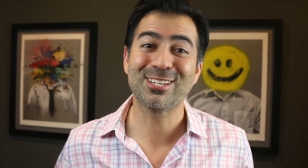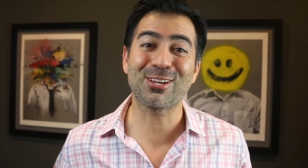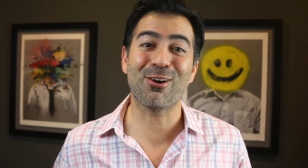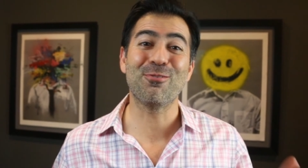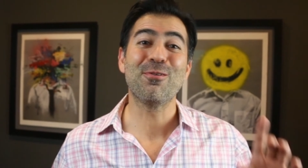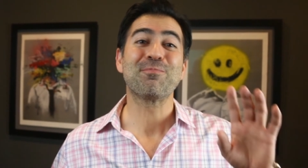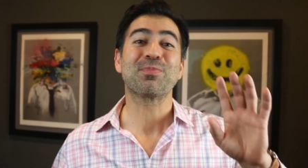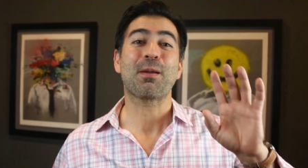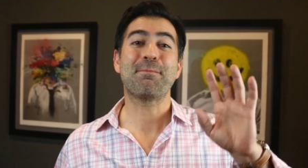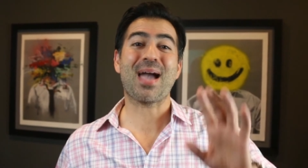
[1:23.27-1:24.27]
So
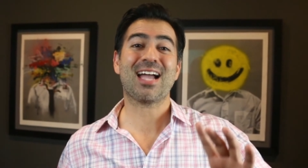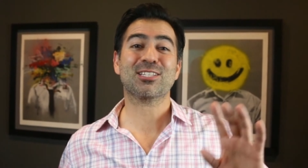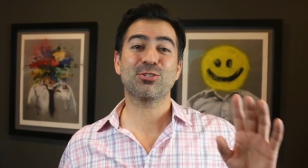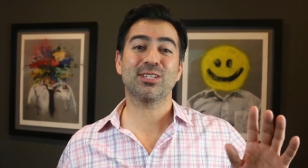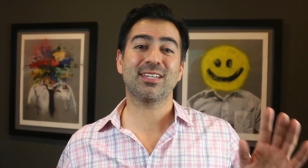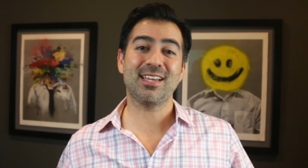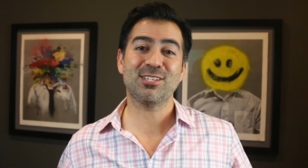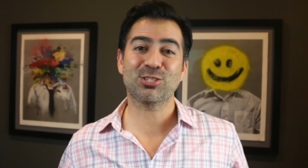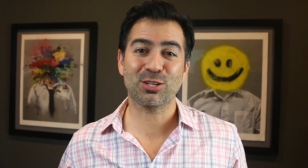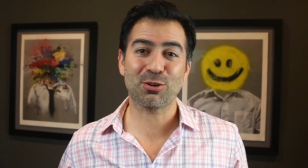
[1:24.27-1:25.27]
back to the
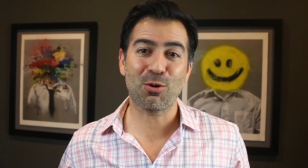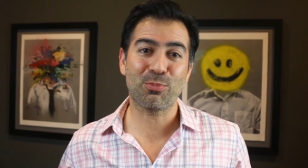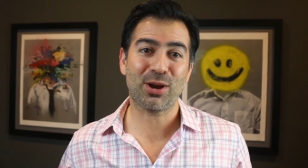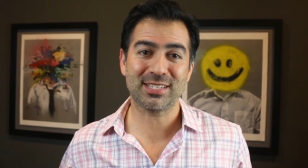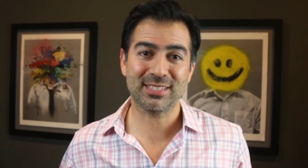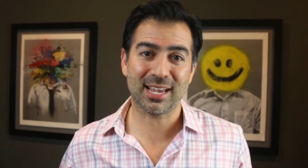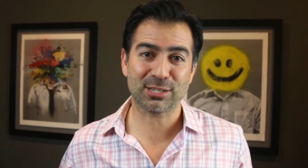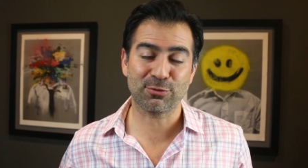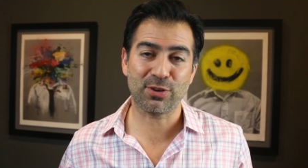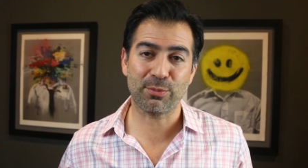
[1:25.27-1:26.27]
Case-Shiller home price
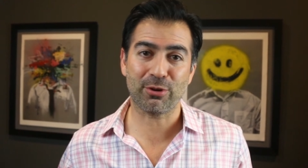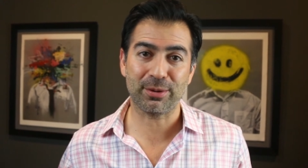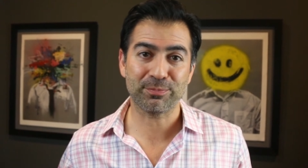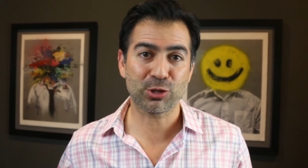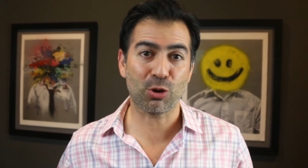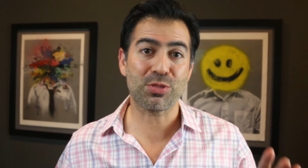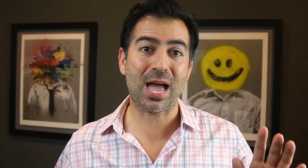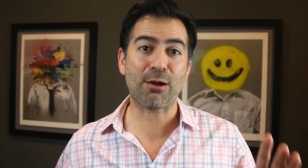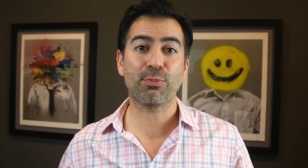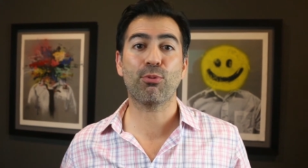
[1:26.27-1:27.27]
index for February. So
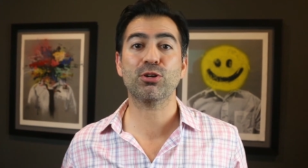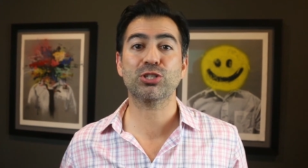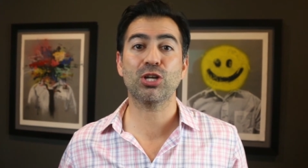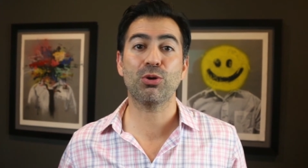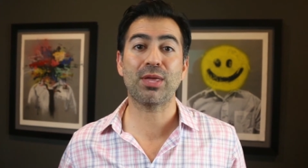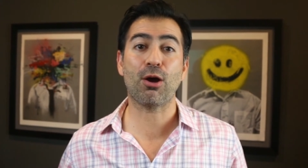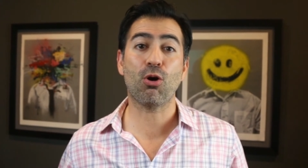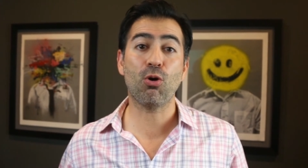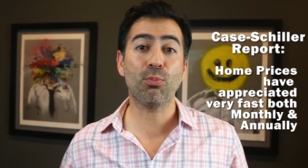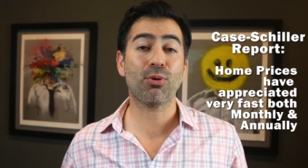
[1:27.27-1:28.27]
that report showed that
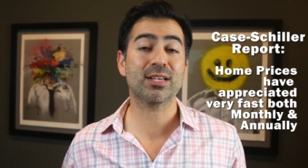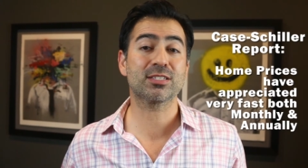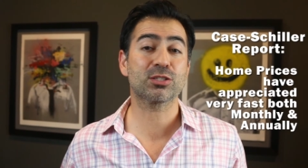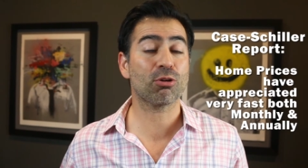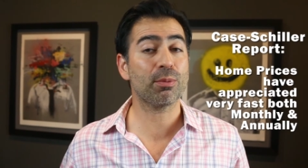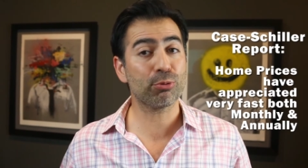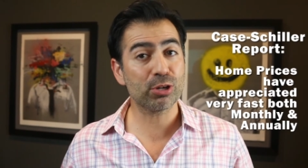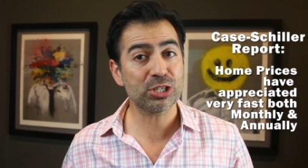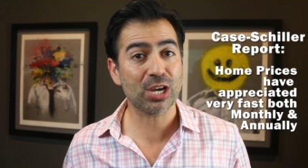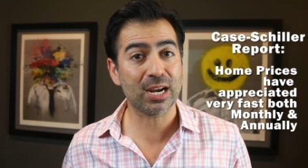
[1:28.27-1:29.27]
home prices are
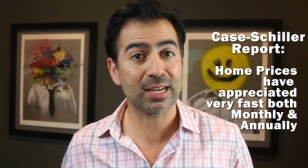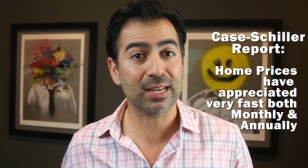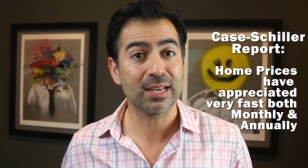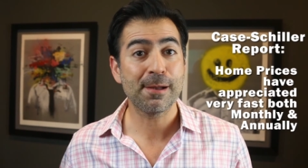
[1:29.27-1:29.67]
appreciating